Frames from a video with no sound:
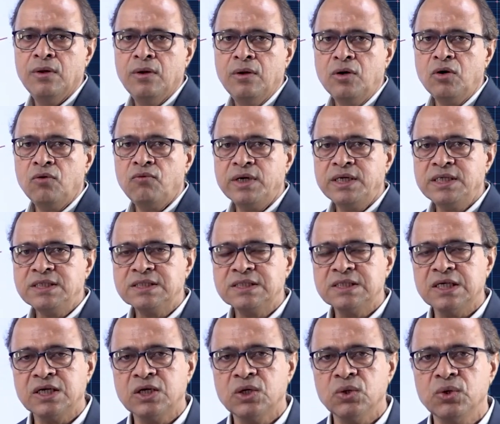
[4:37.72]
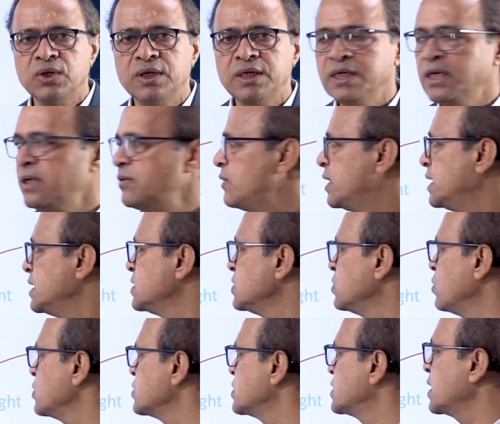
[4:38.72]
Now, what is security and what is
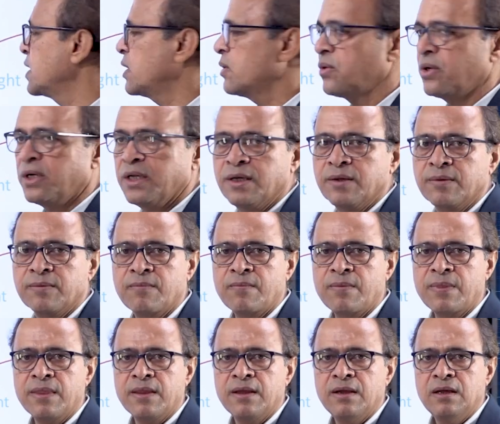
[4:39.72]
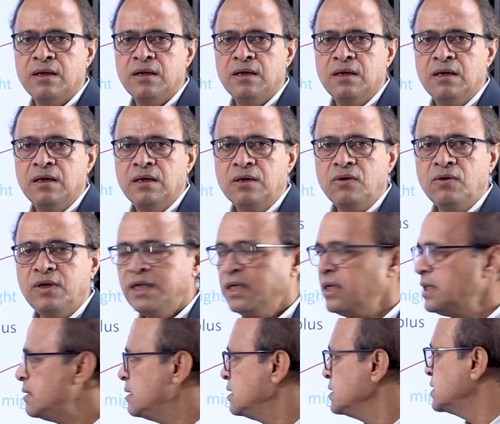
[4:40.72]
non-security? Now,
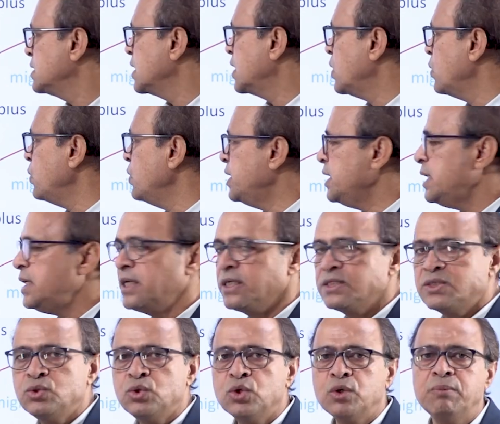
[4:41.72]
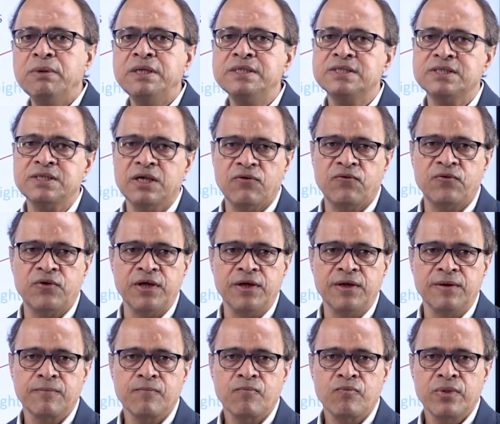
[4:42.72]
here security does not mean
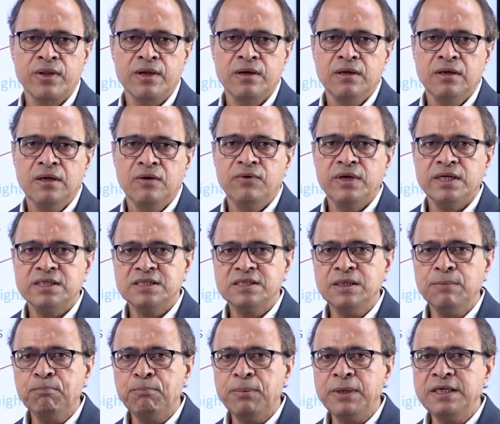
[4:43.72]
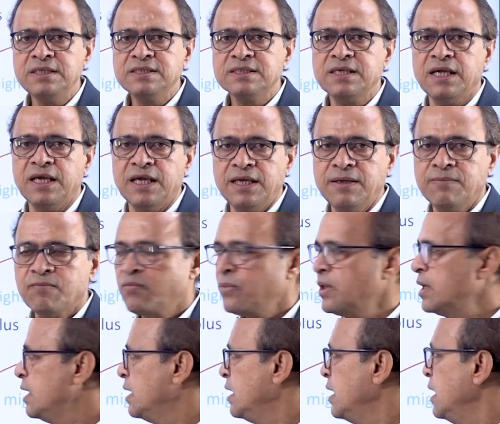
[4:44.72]
safety. We are simply saying
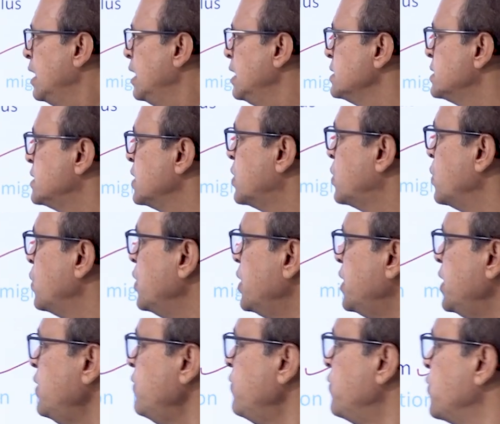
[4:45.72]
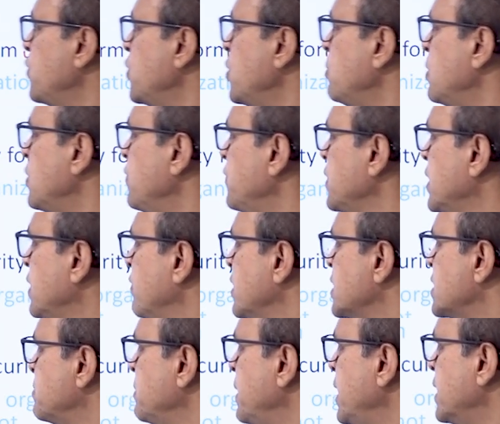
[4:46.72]
security form of
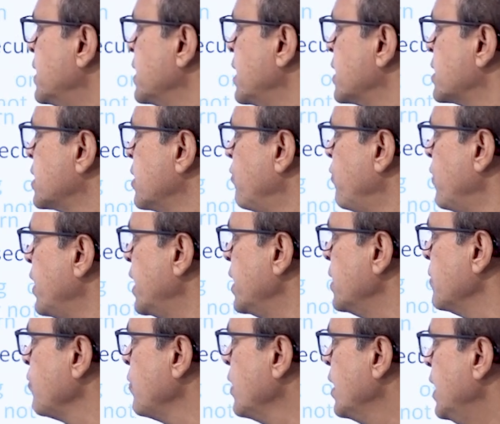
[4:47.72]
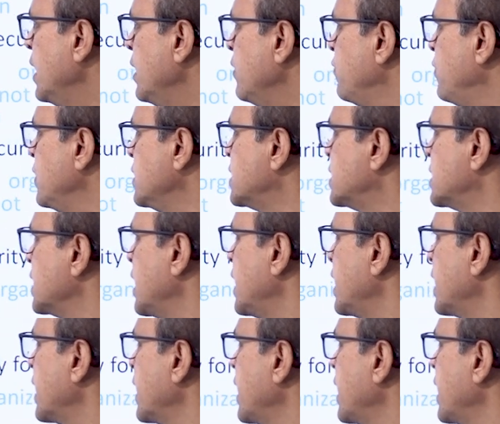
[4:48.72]
investment are the one which are